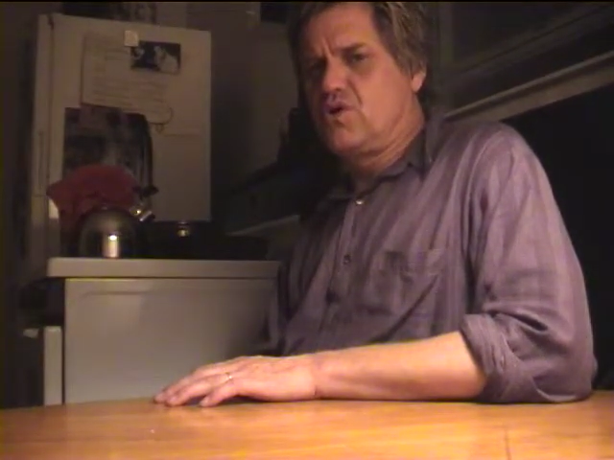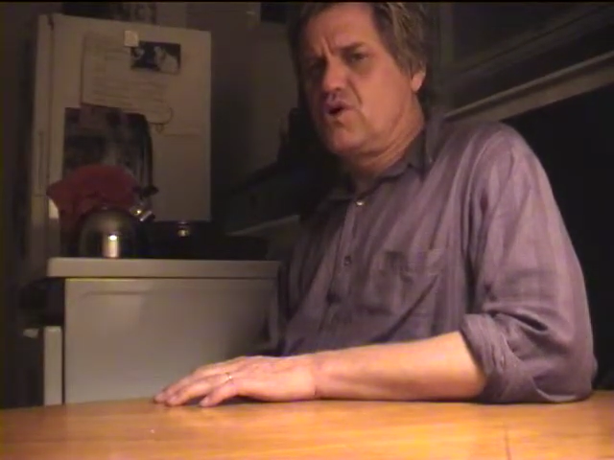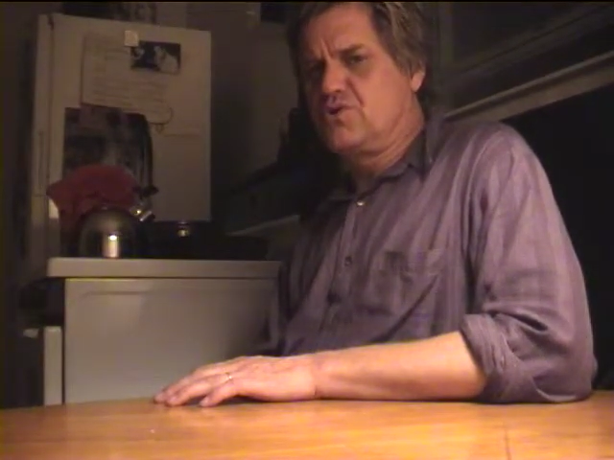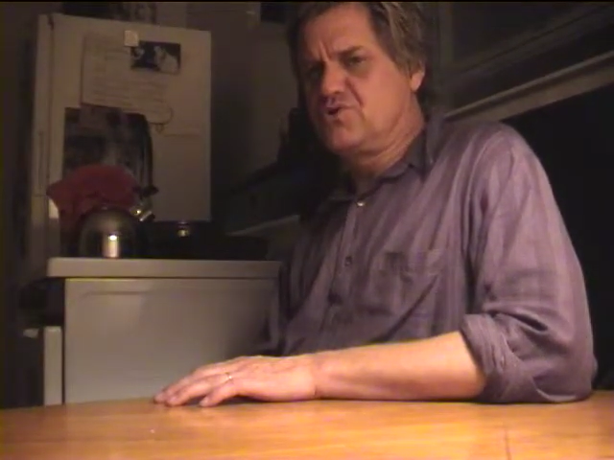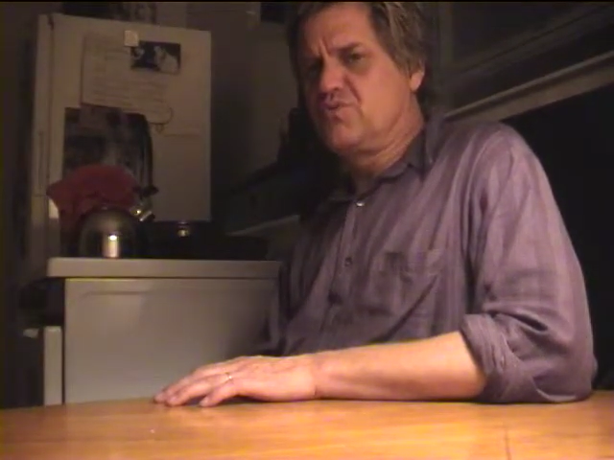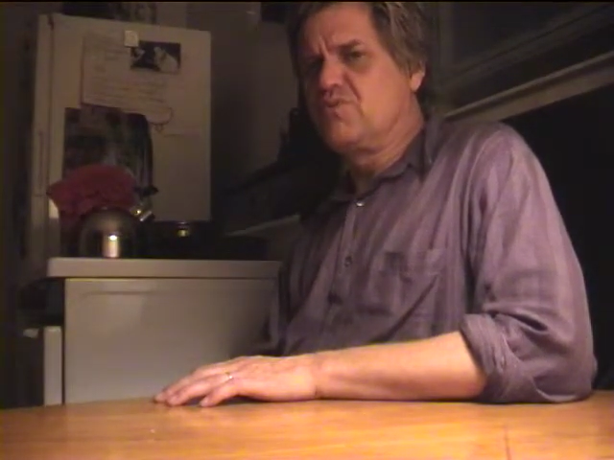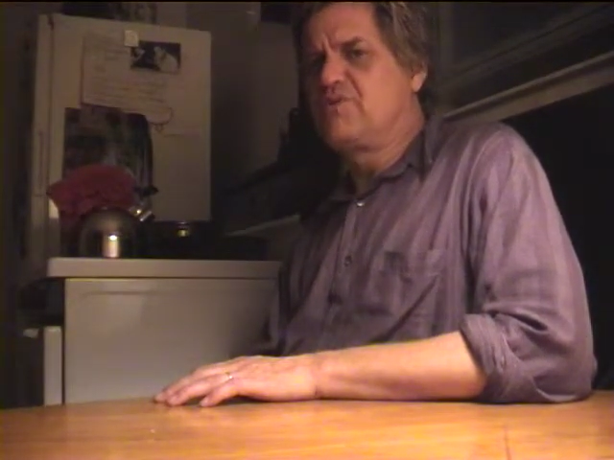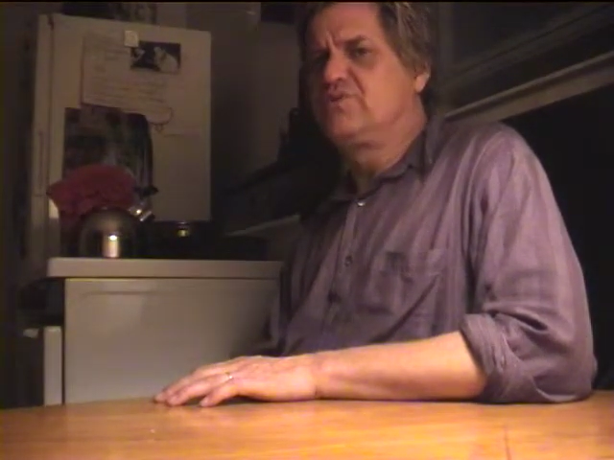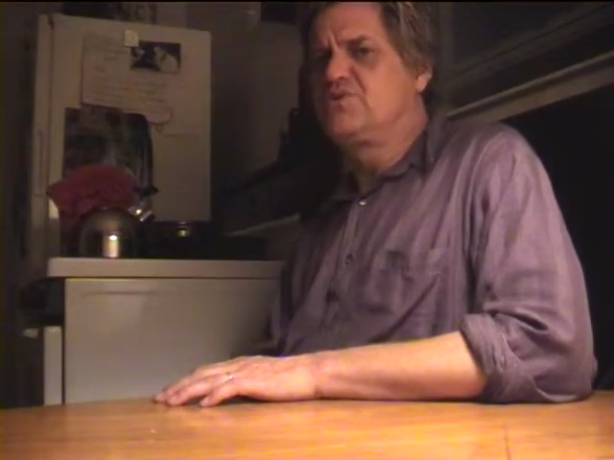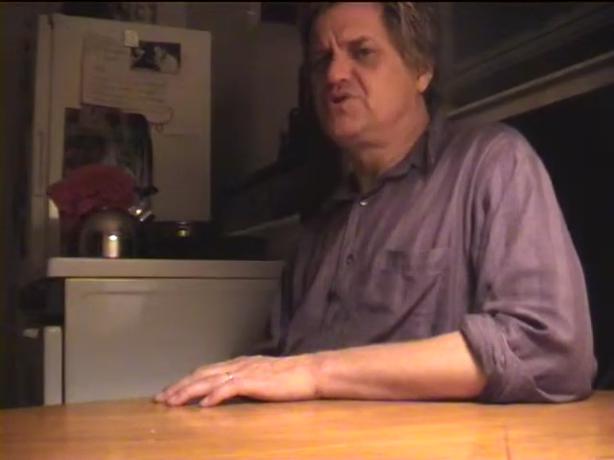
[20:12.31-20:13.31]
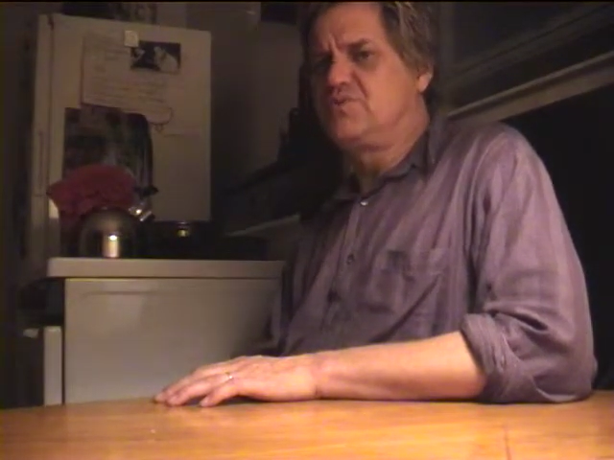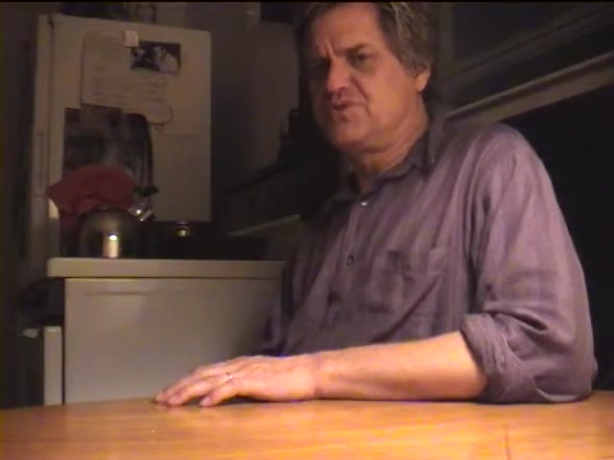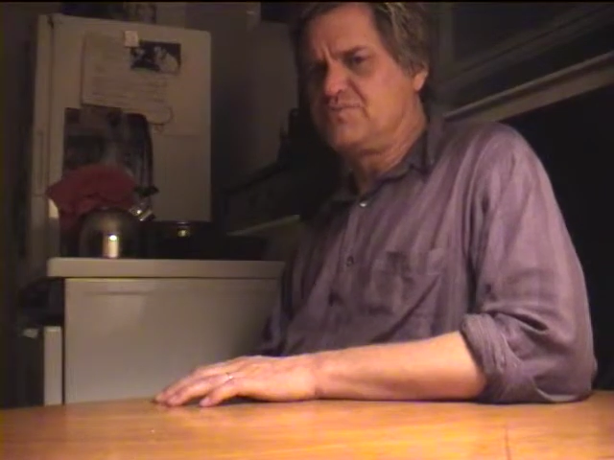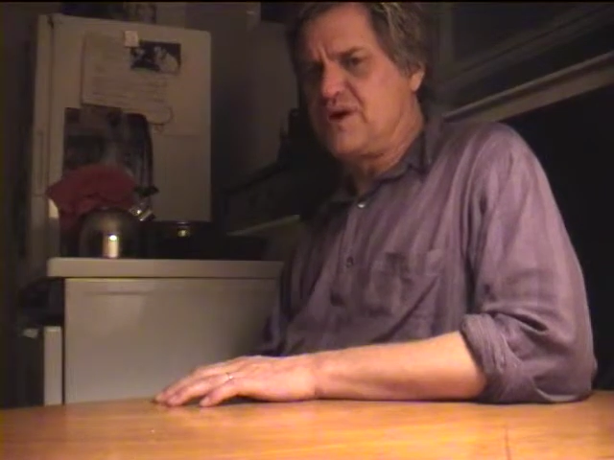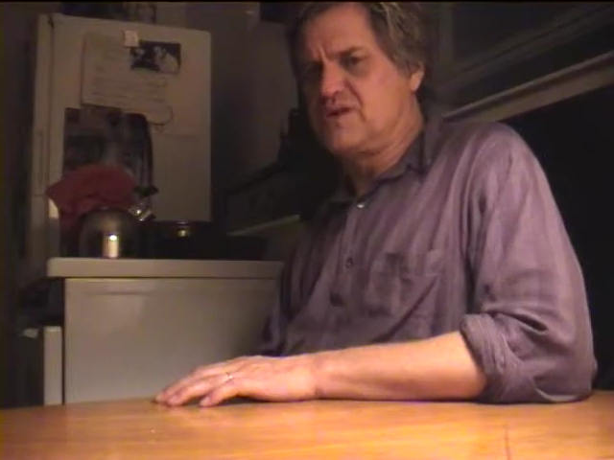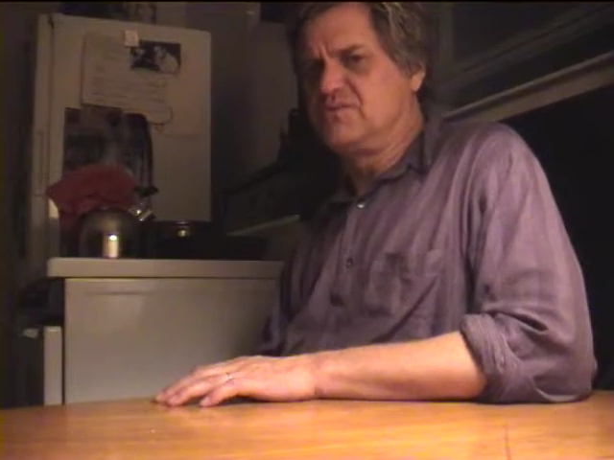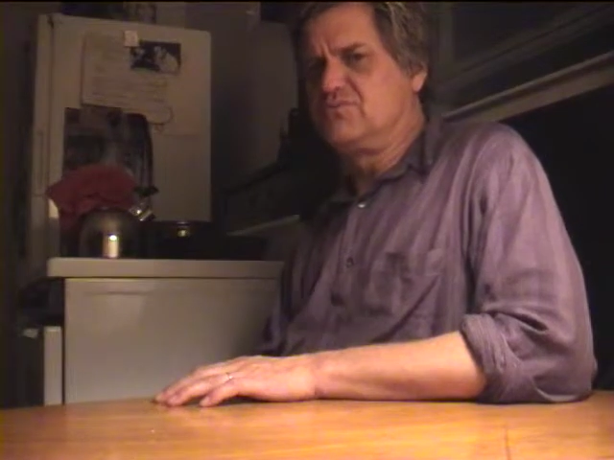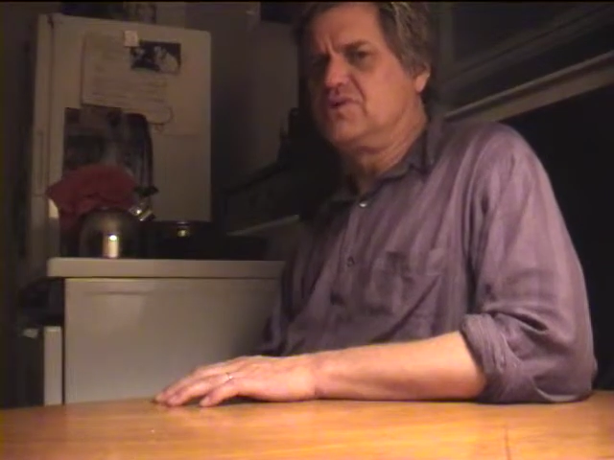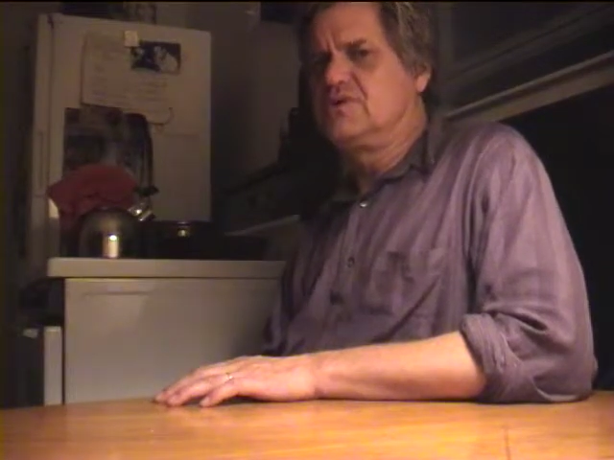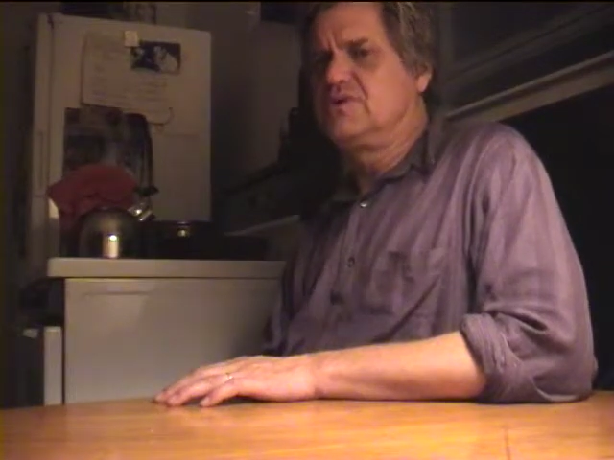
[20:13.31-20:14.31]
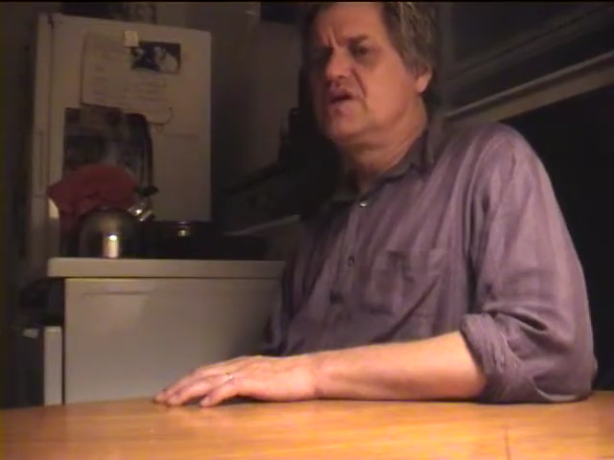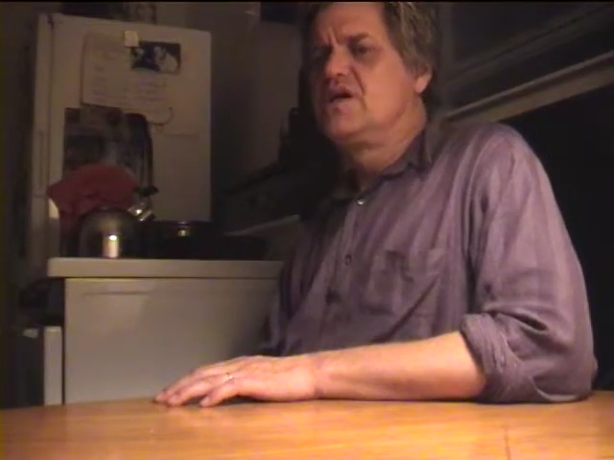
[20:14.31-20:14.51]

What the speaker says: cultural revolution was possible.